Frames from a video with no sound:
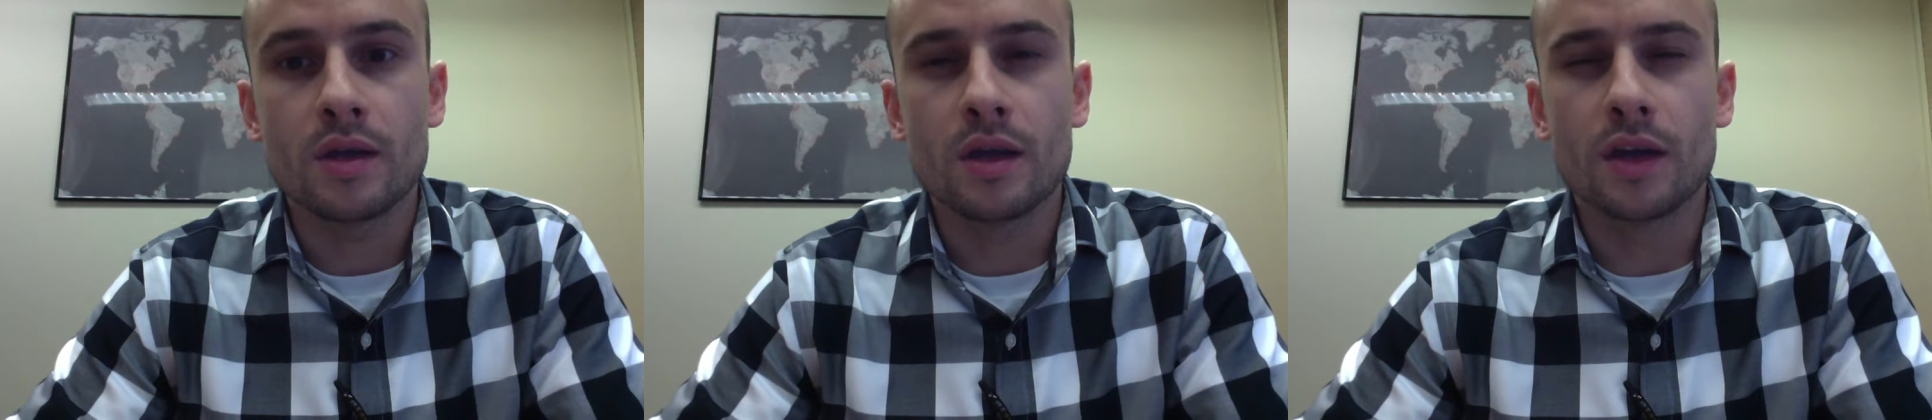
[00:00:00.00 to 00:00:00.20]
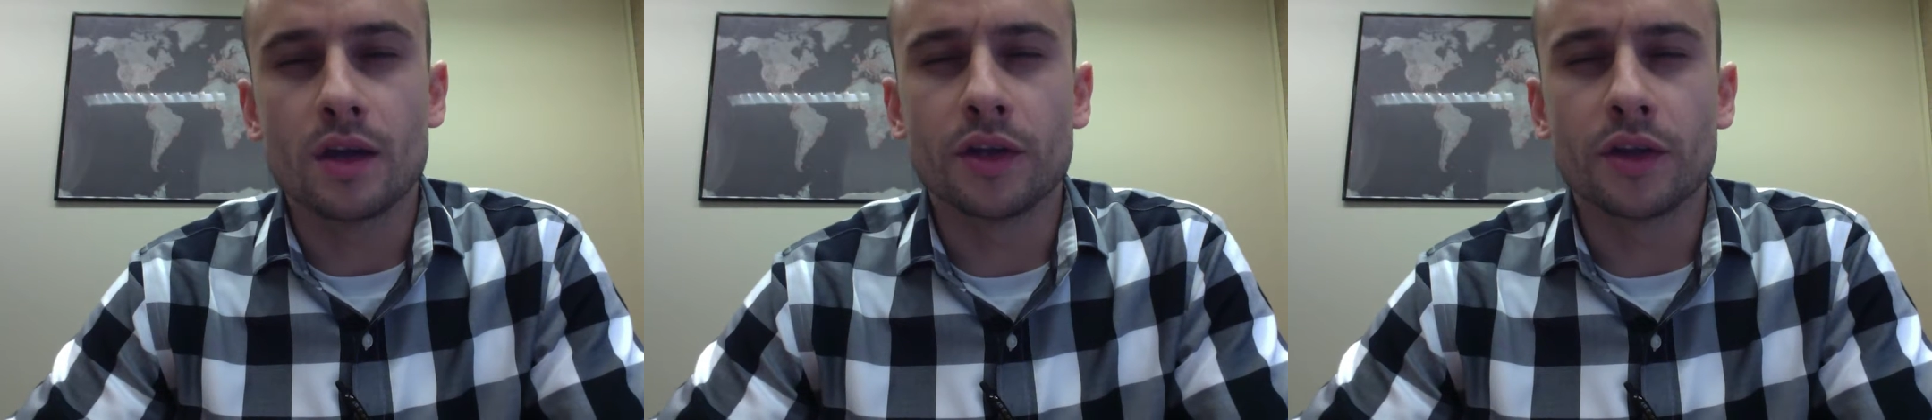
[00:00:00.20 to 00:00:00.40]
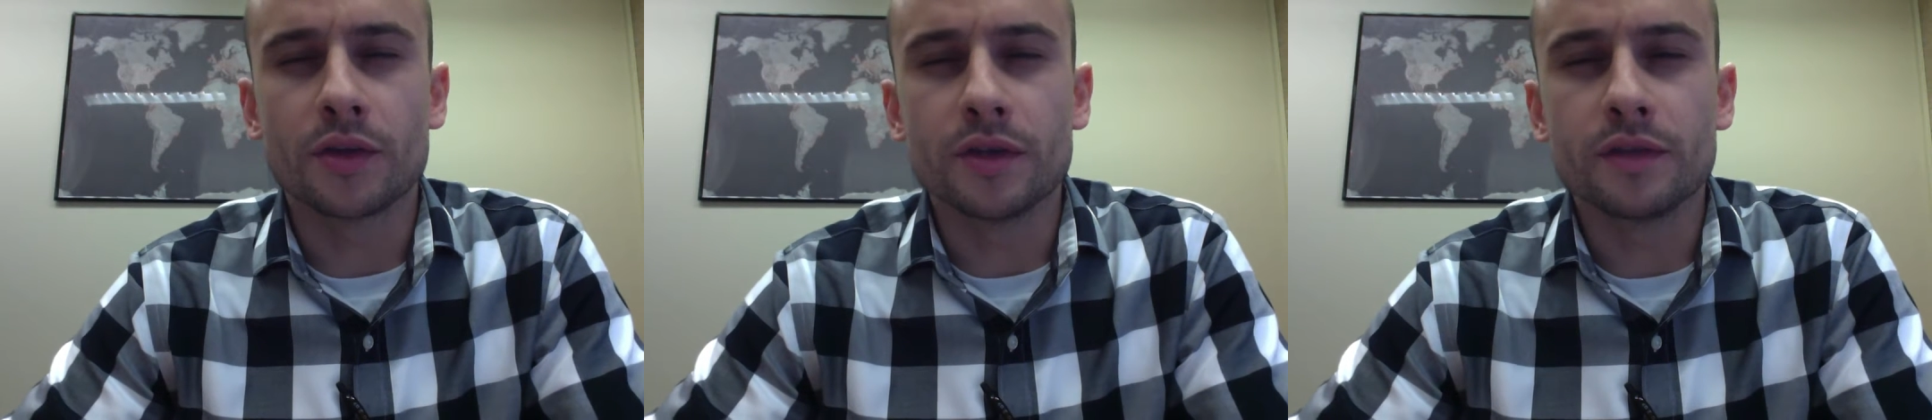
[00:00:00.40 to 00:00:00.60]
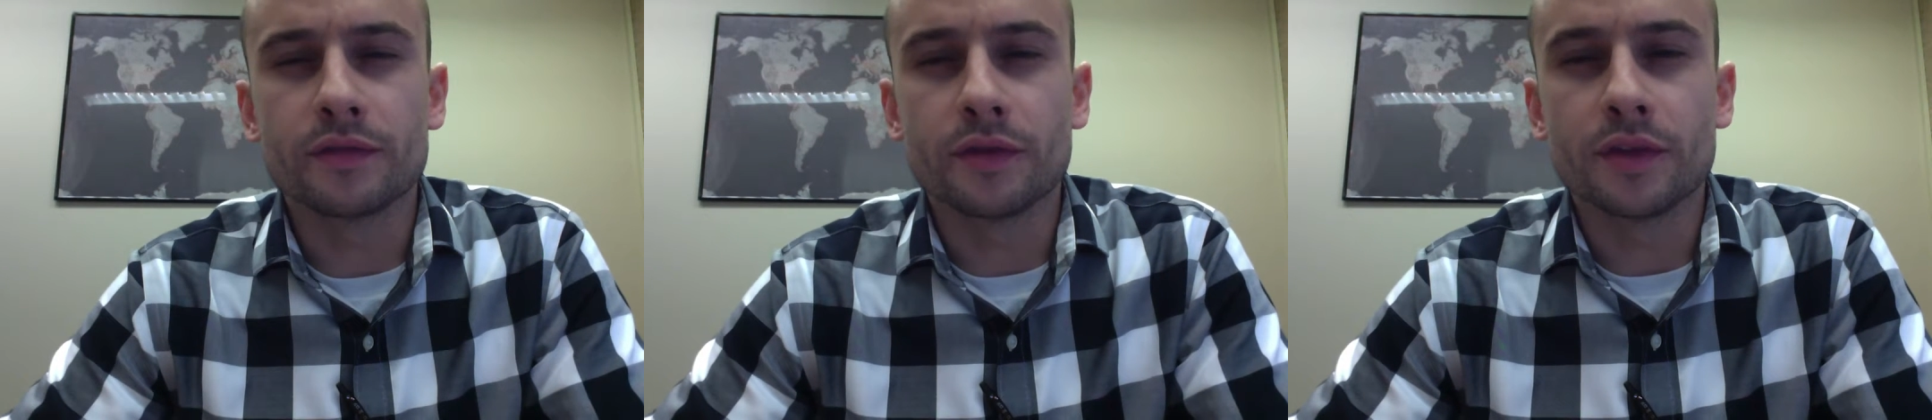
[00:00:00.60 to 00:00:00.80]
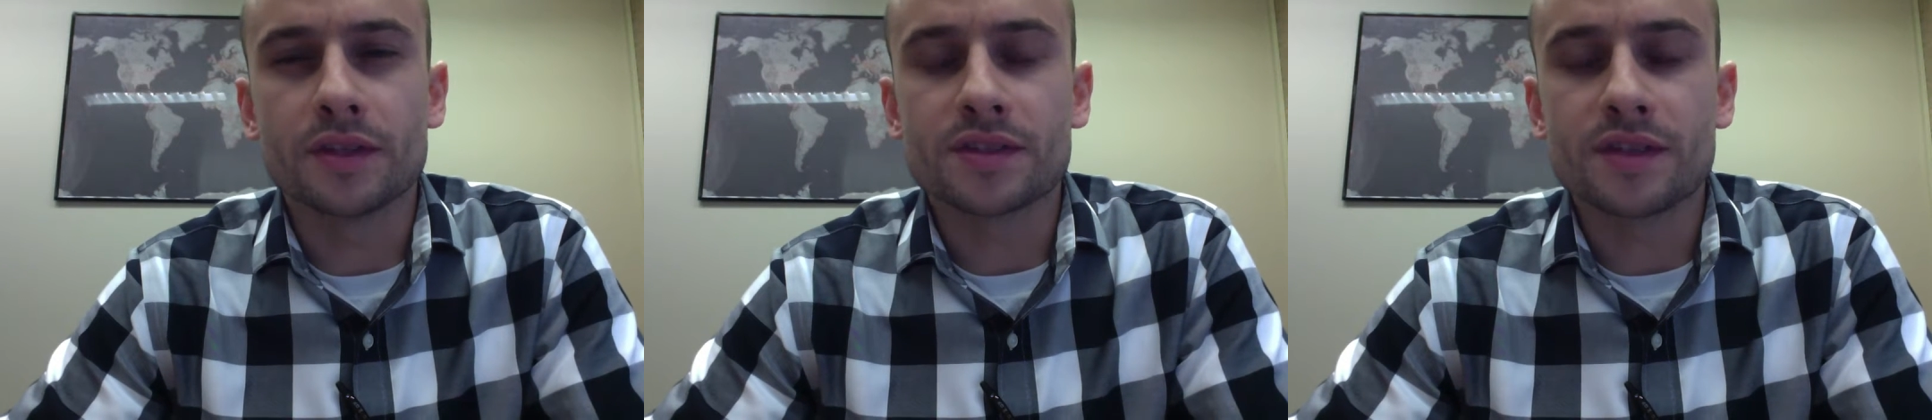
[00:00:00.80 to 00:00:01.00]
Another
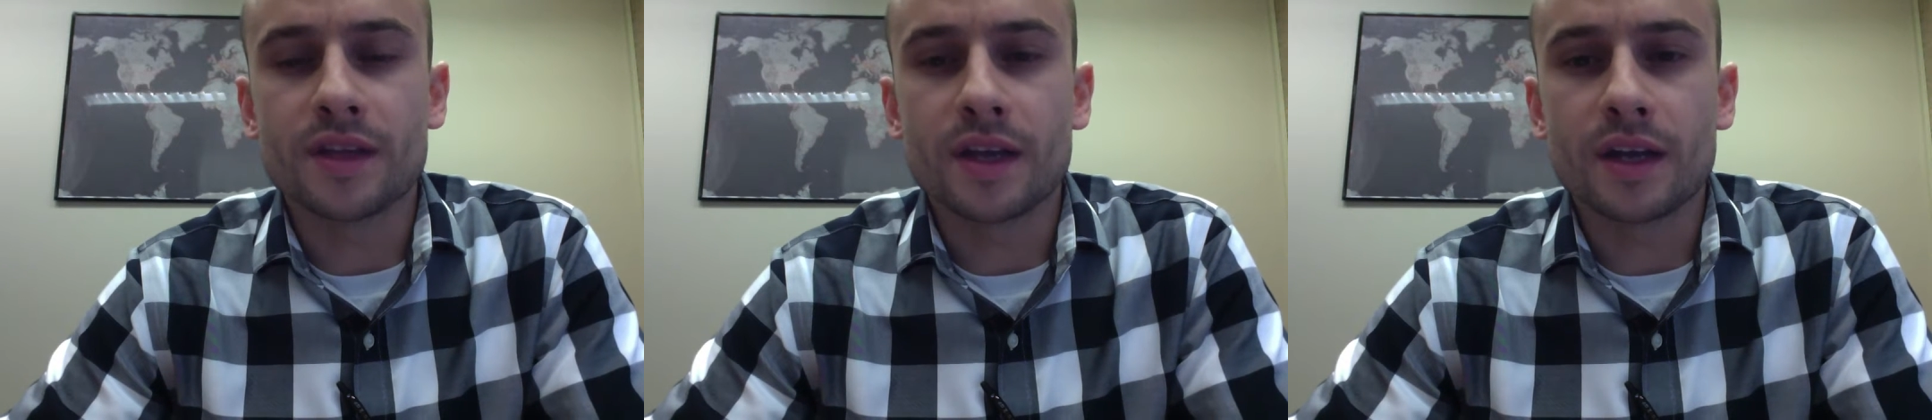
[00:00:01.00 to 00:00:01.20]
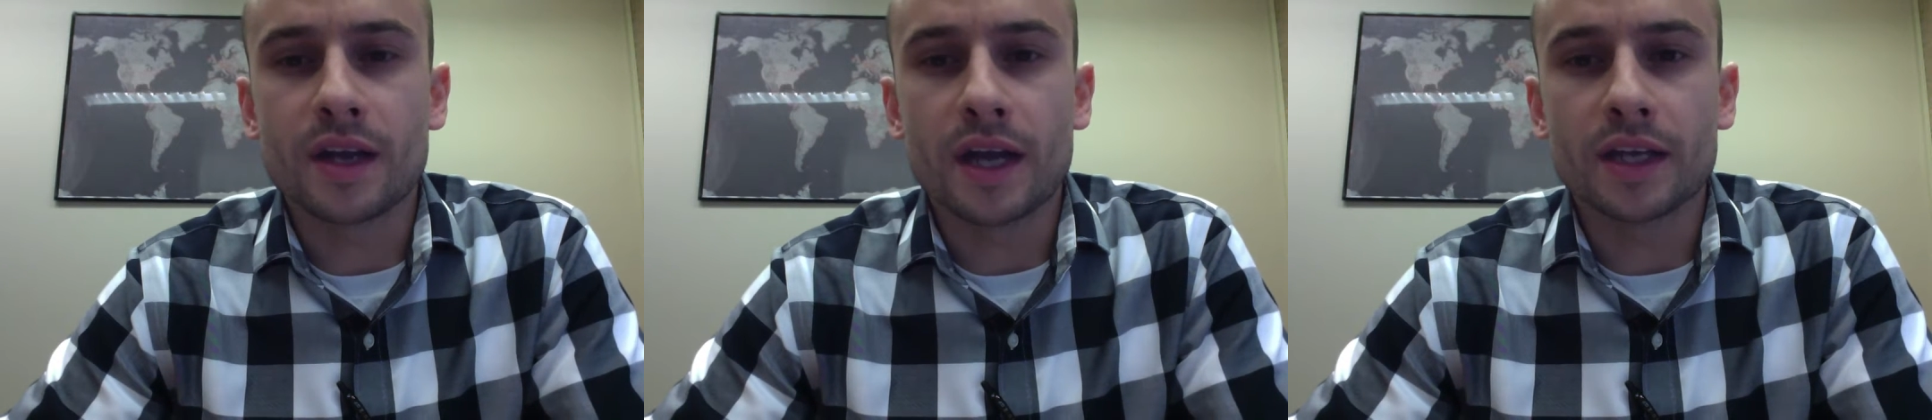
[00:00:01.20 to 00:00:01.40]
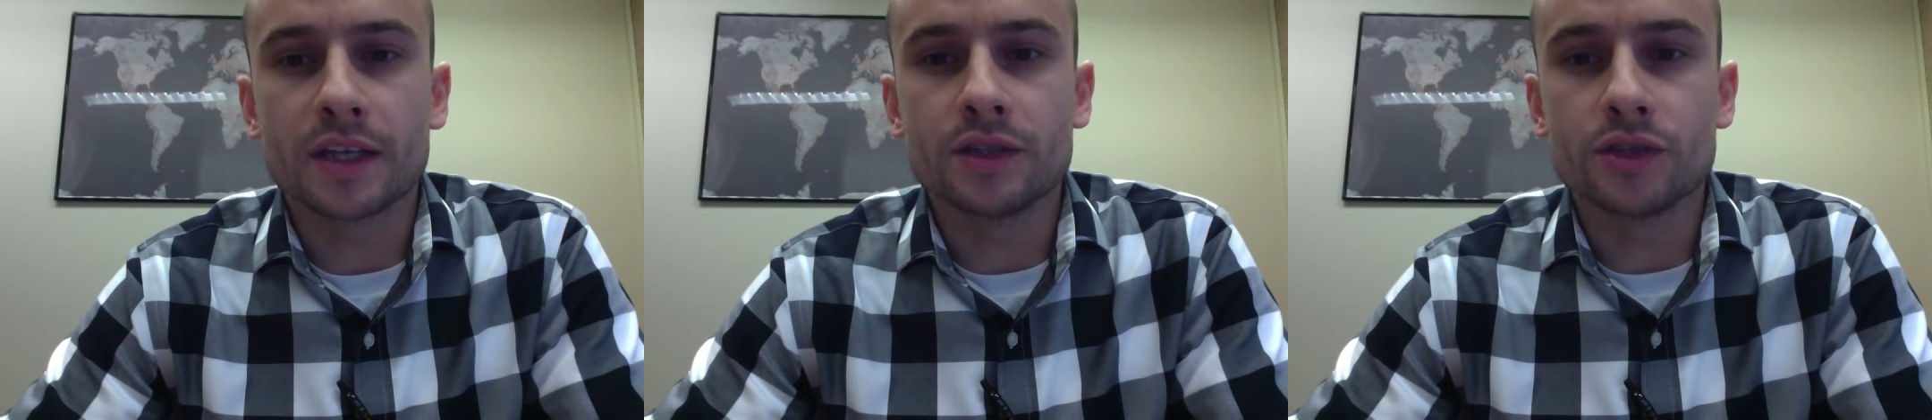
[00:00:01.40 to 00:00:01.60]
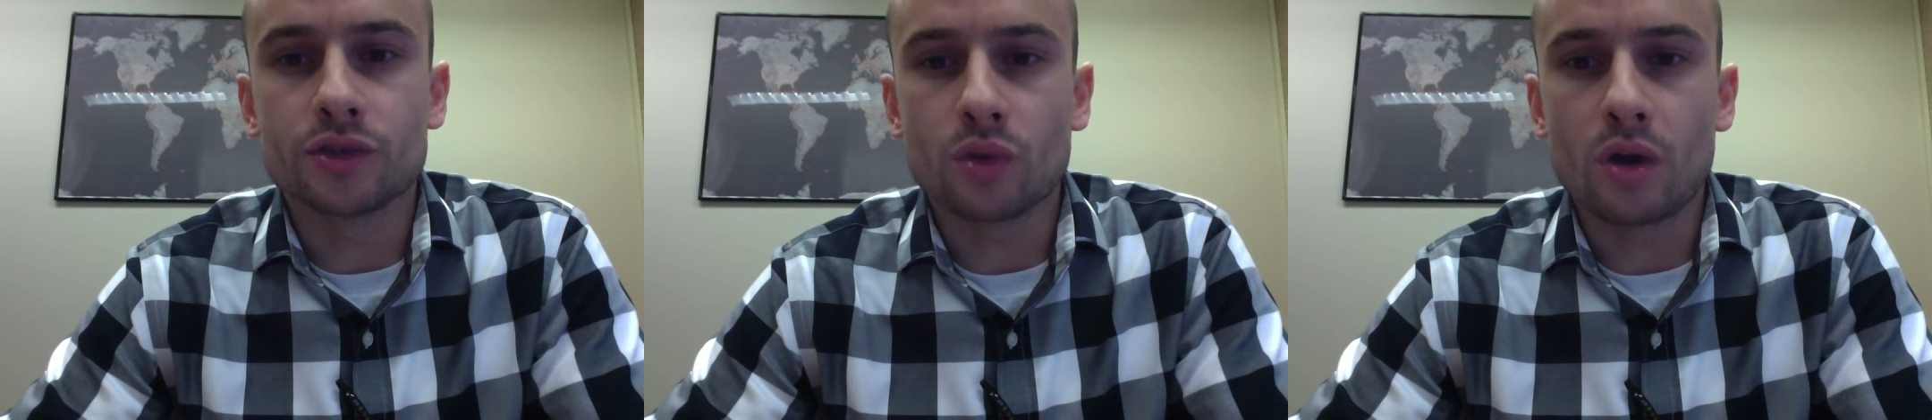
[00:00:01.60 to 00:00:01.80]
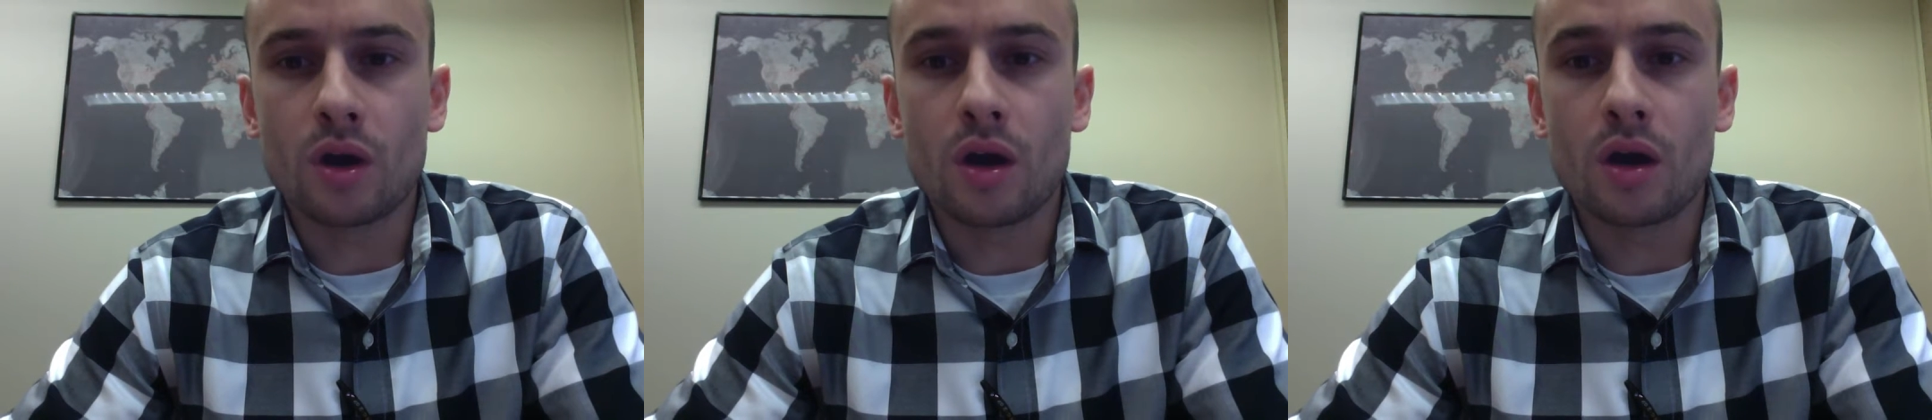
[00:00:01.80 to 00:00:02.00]
inference that I can
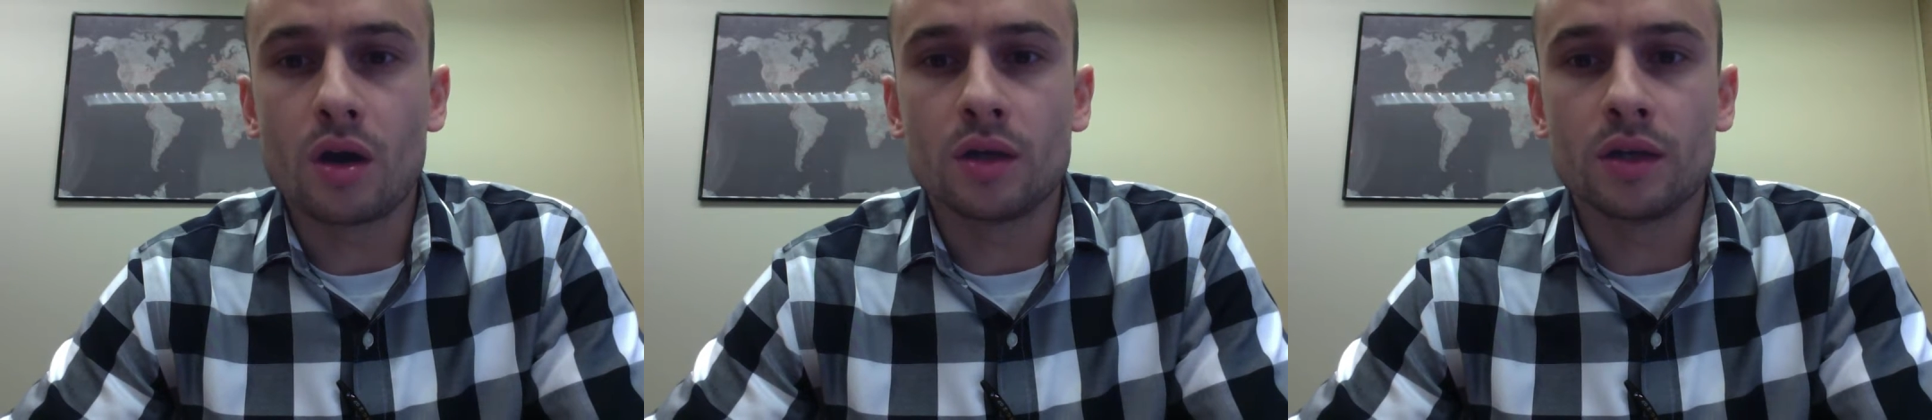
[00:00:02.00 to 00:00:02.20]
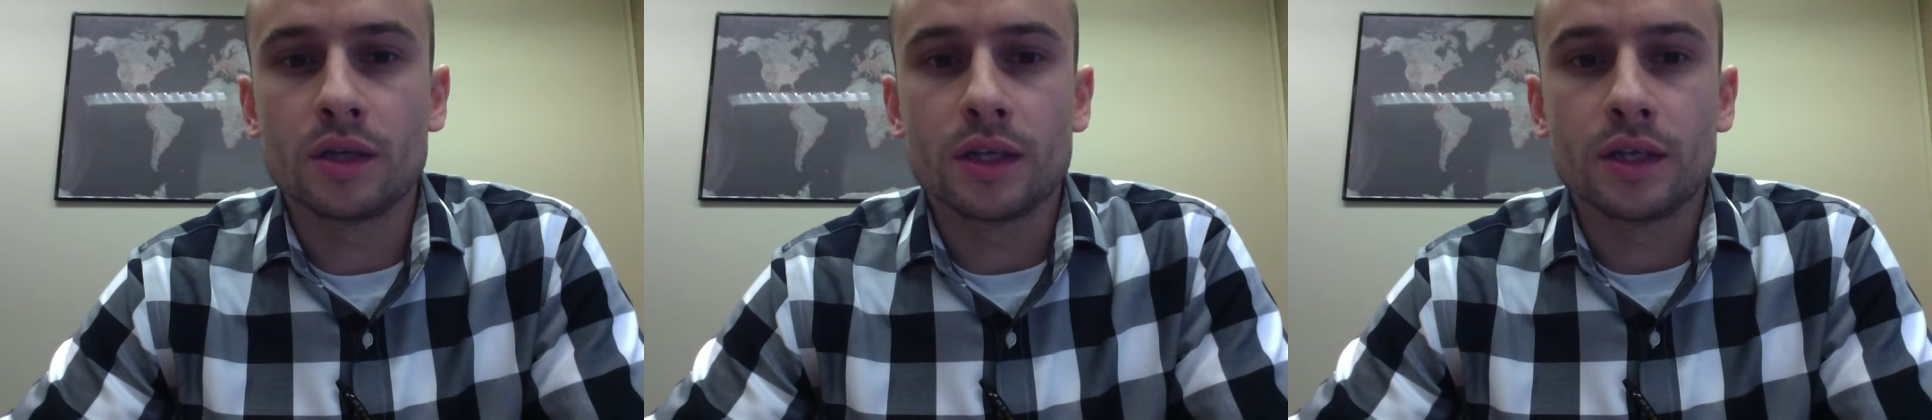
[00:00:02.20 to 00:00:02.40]
draw